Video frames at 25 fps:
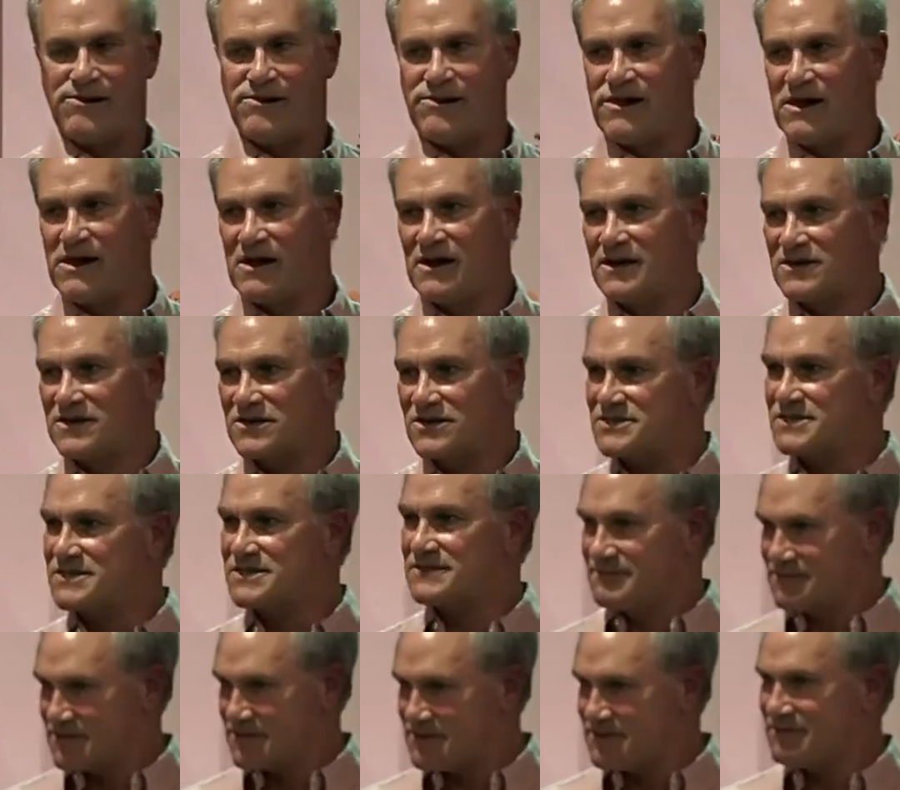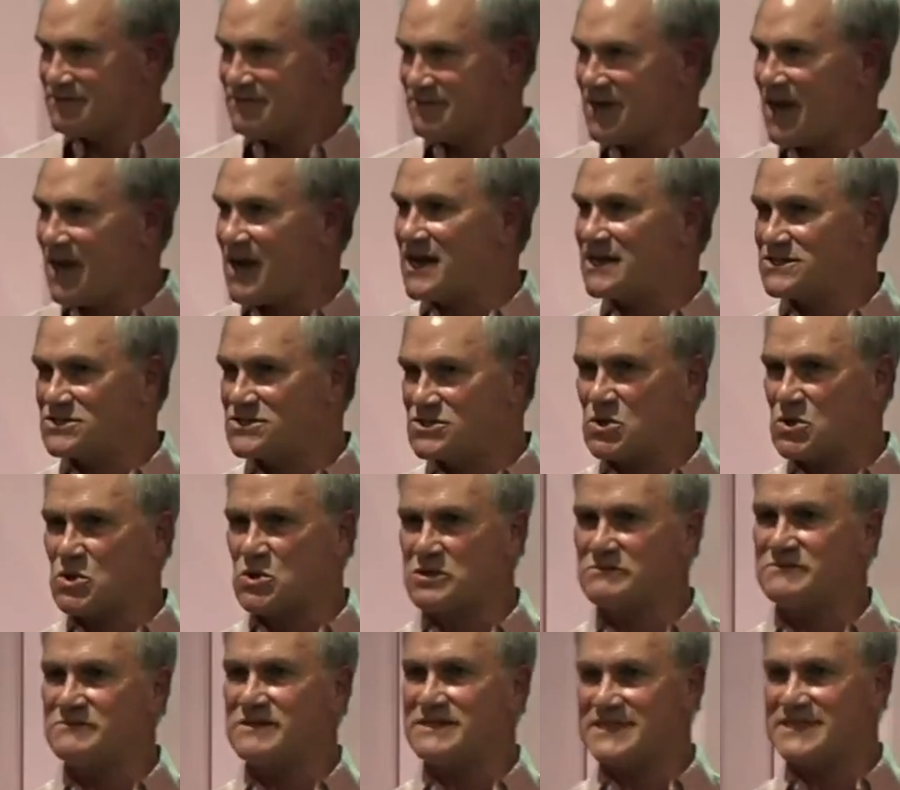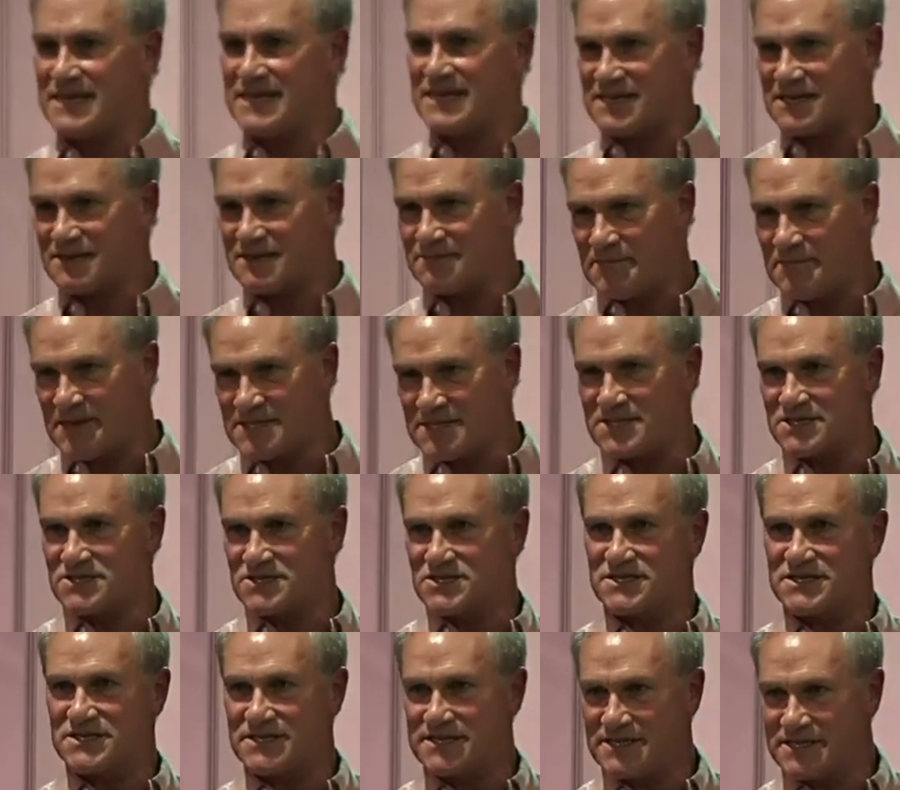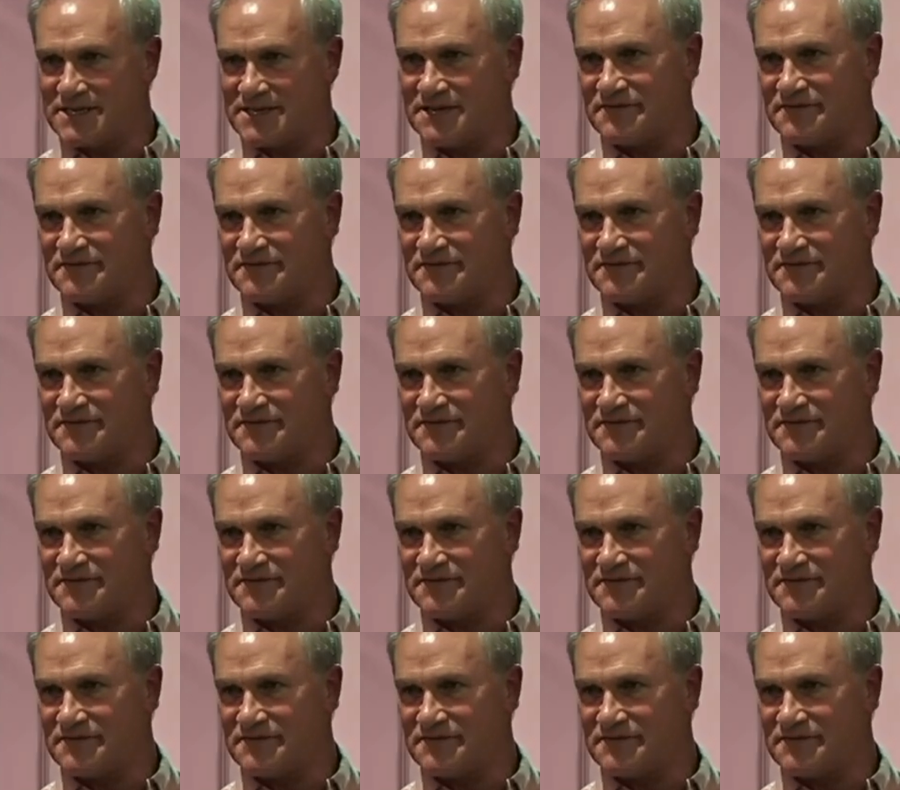avalé par le gros poisson. God told him to take a message to Nineveh.